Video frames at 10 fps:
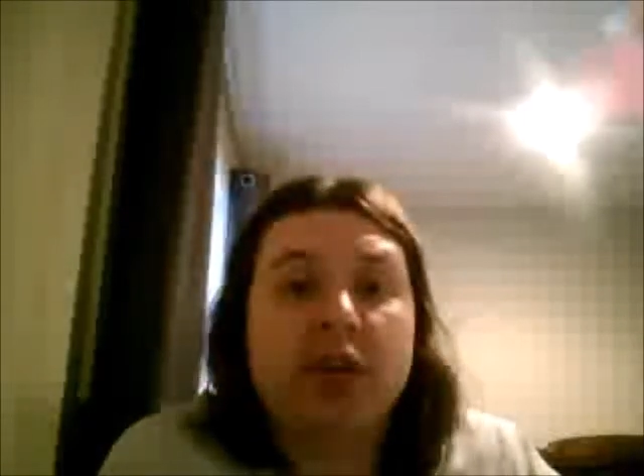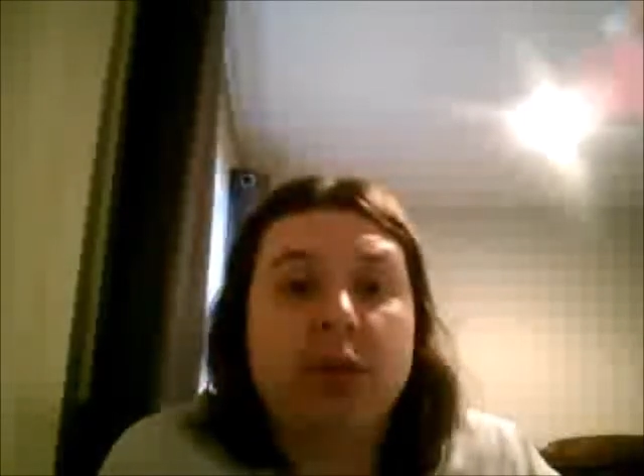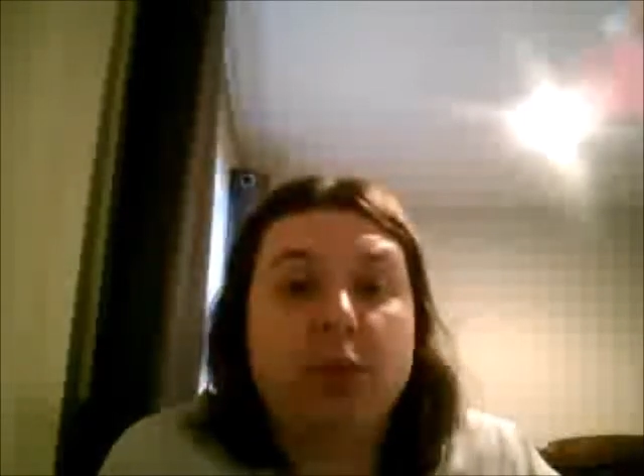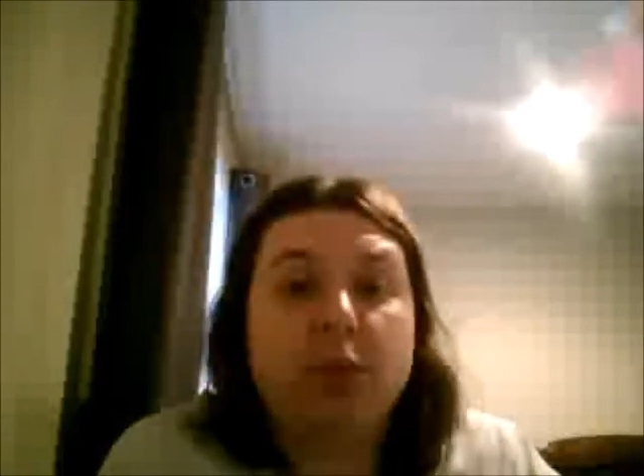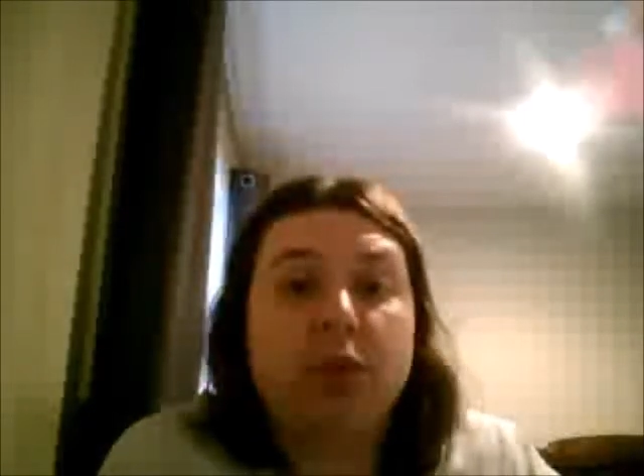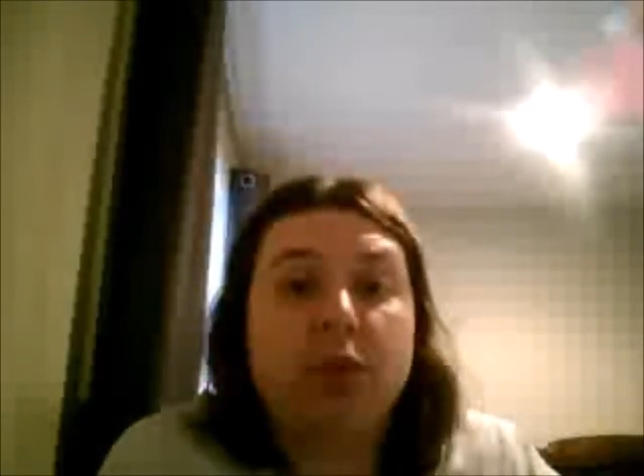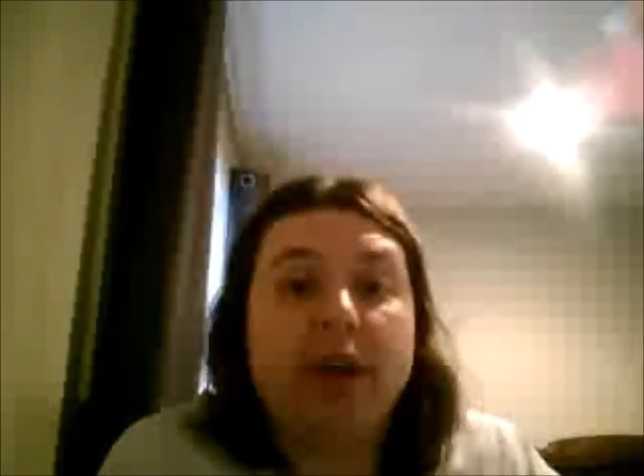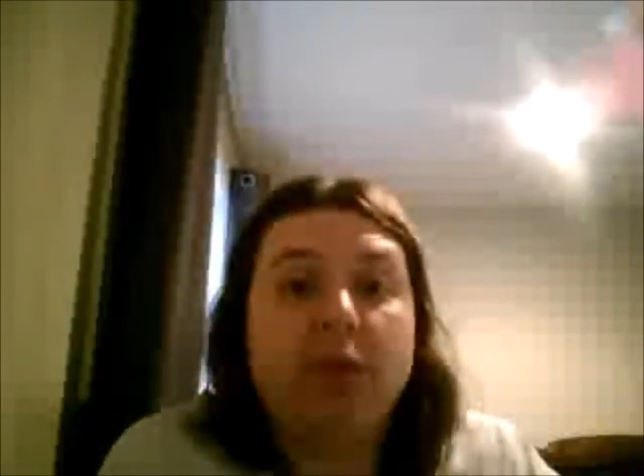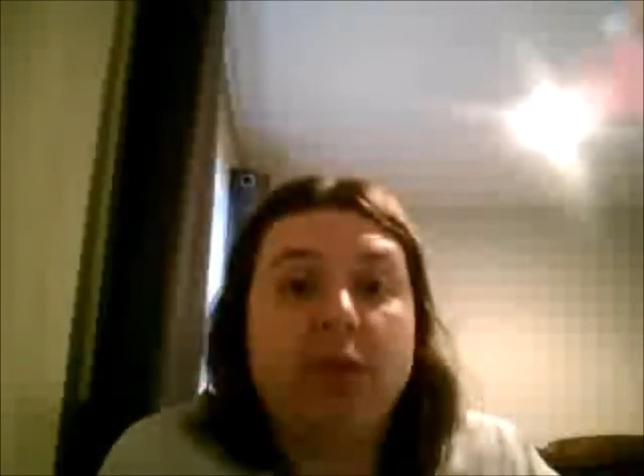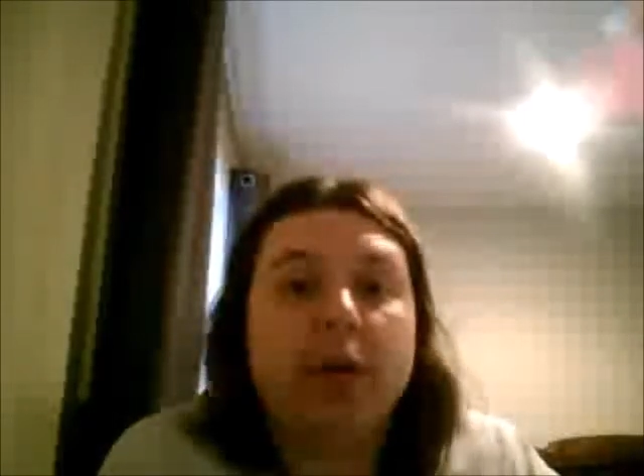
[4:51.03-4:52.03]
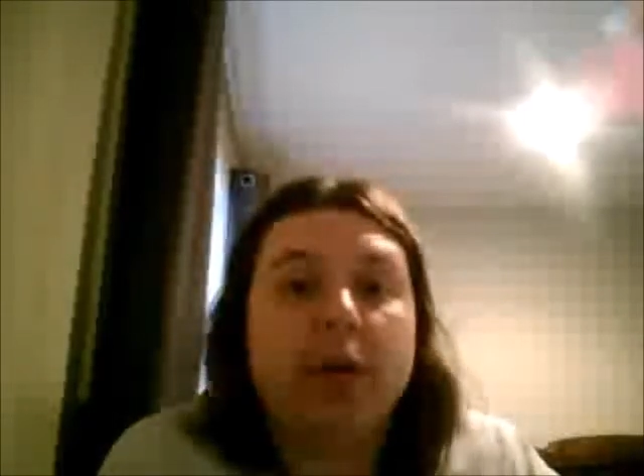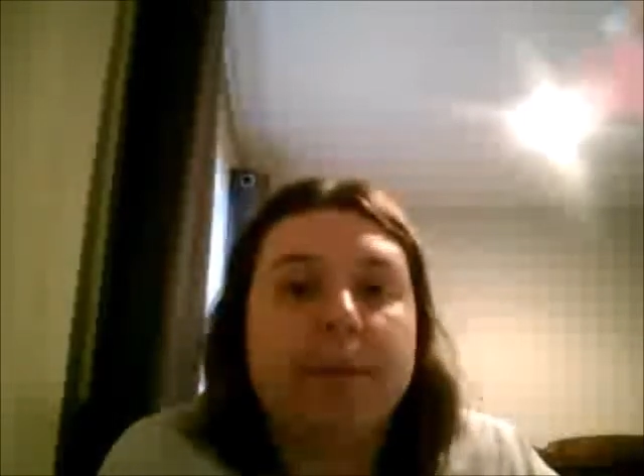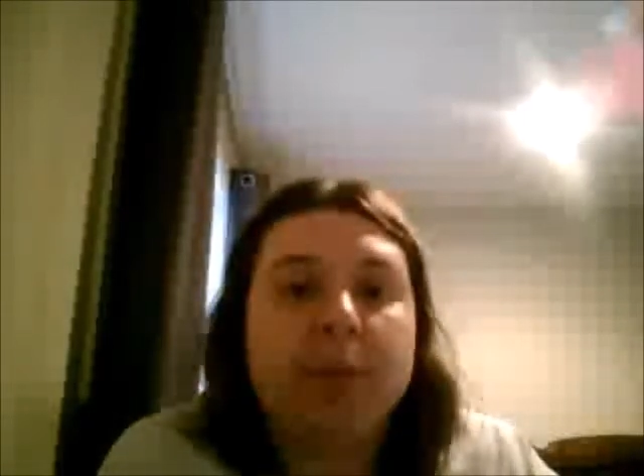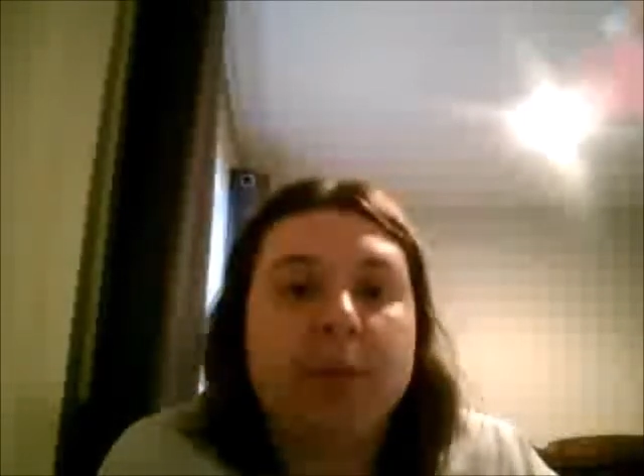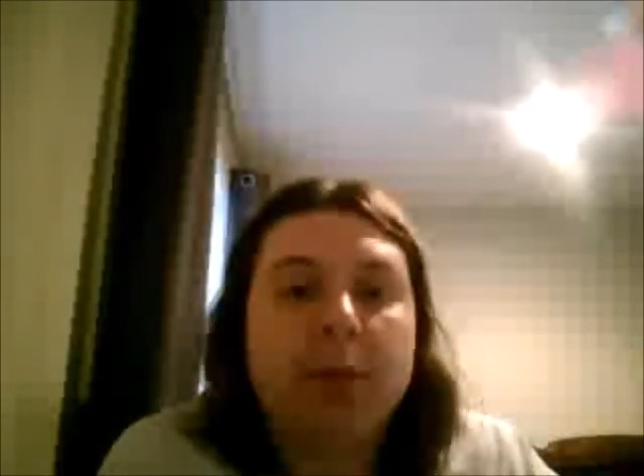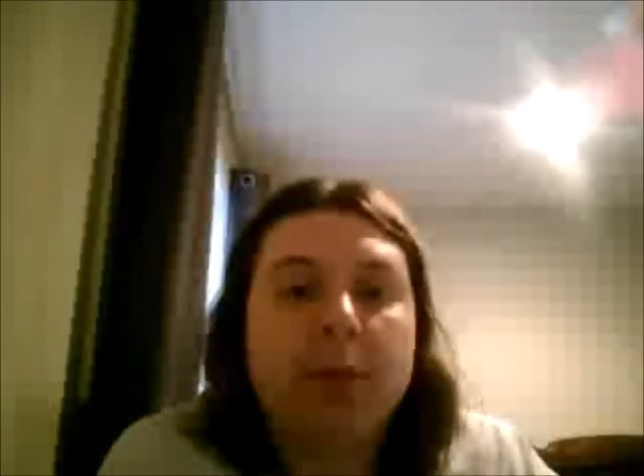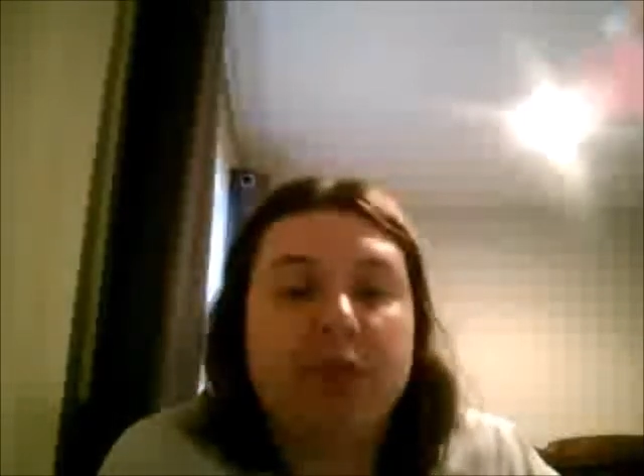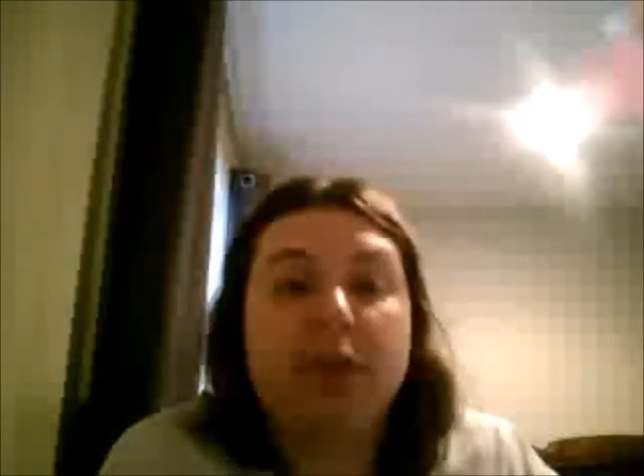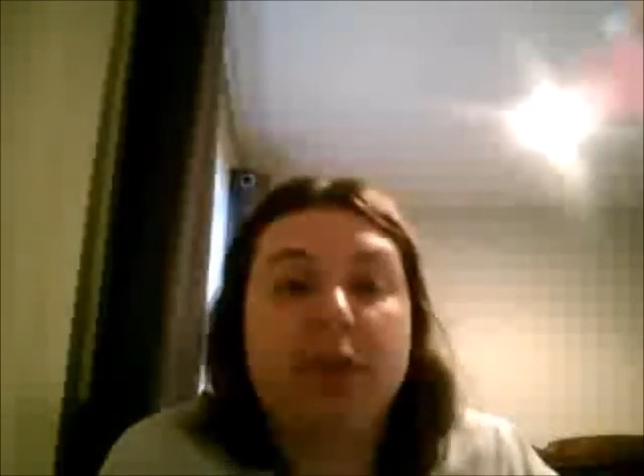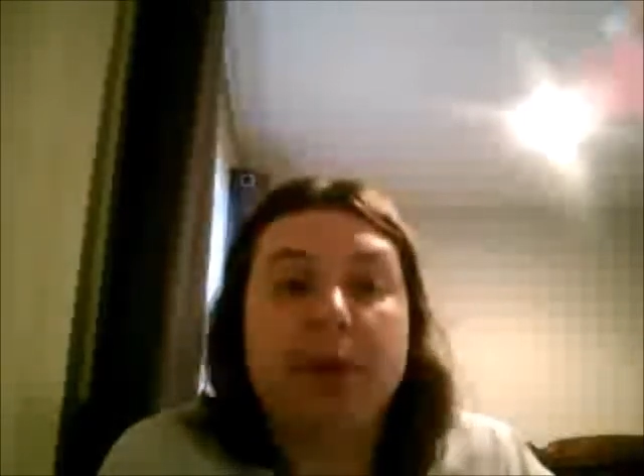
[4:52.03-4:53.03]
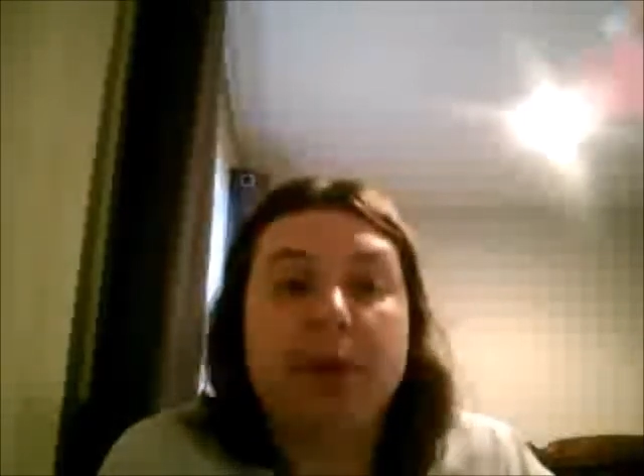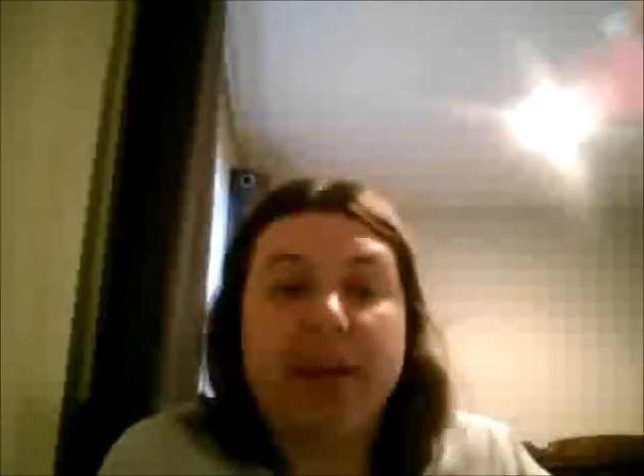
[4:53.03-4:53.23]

ground floor perfumery.